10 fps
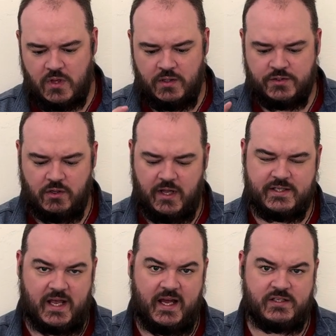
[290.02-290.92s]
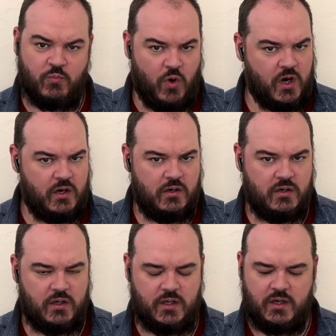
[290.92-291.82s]
So let's add some water
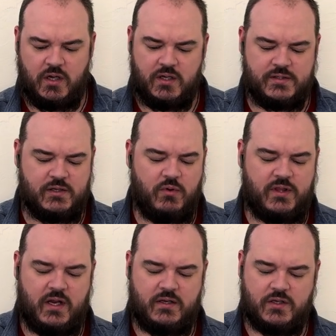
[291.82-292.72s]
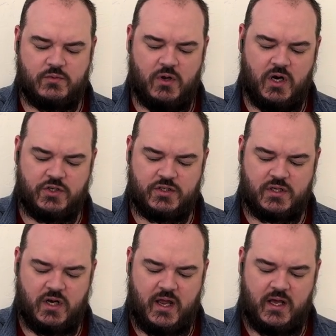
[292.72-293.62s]
and see what that does. We are just
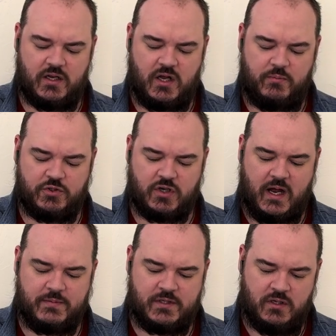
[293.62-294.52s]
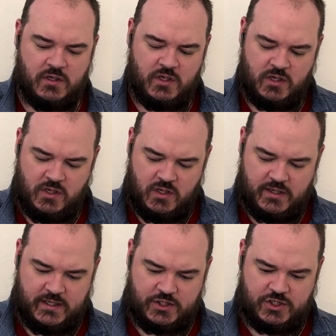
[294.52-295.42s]
going to add a couple drops
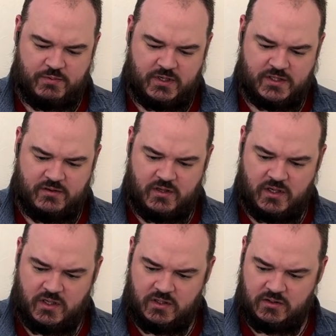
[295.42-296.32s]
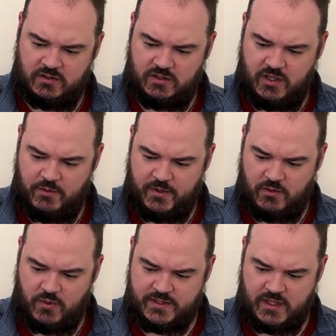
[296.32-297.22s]
just because of the little bit of
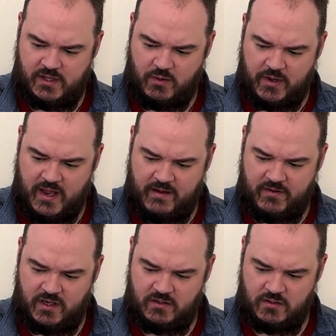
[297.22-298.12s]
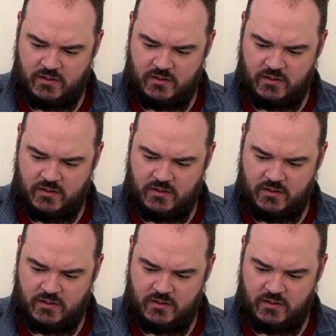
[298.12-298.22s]
whiskey that we have in.